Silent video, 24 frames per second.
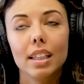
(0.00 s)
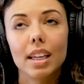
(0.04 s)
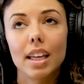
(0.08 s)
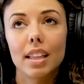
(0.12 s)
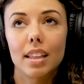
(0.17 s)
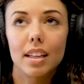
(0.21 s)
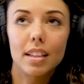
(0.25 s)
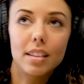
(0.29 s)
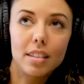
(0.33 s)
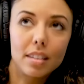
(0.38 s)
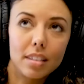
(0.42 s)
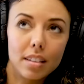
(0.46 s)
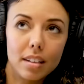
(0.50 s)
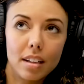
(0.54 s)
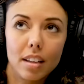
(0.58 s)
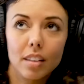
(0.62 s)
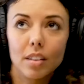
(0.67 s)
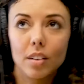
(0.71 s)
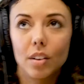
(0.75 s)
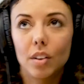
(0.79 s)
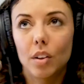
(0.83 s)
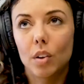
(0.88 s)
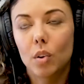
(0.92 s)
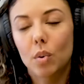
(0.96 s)
that's
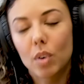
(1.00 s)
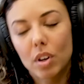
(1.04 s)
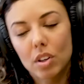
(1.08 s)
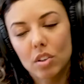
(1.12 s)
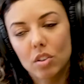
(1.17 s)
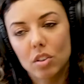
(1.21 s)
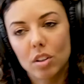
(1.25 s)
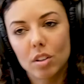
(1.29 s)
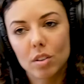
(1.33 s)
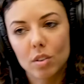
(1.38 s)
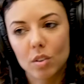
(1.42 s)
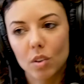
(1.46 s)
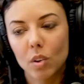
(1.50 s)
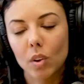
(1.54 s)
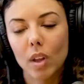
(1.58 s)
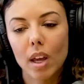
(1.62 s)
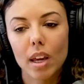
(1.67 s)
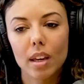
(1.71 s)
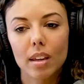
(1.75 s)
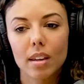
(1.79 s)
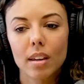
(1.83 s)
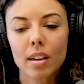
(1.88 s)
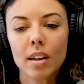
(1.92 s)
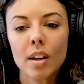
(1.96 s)
another good question. So
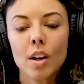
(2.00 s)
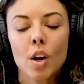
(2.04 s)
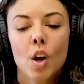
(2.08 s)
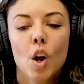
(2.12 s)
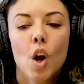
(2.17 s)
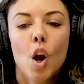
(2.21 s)
like